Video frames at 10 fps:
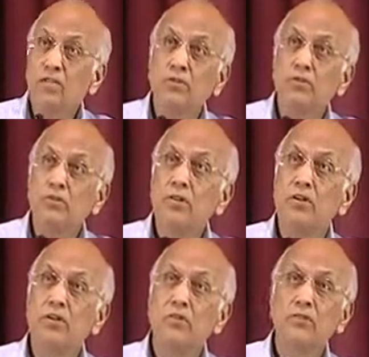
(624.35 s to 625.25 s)
soul
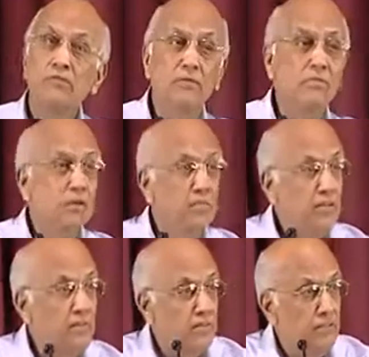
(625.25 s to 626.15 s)
longed for my
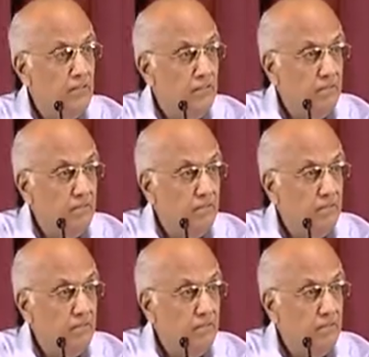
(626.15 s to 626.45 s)
beloved.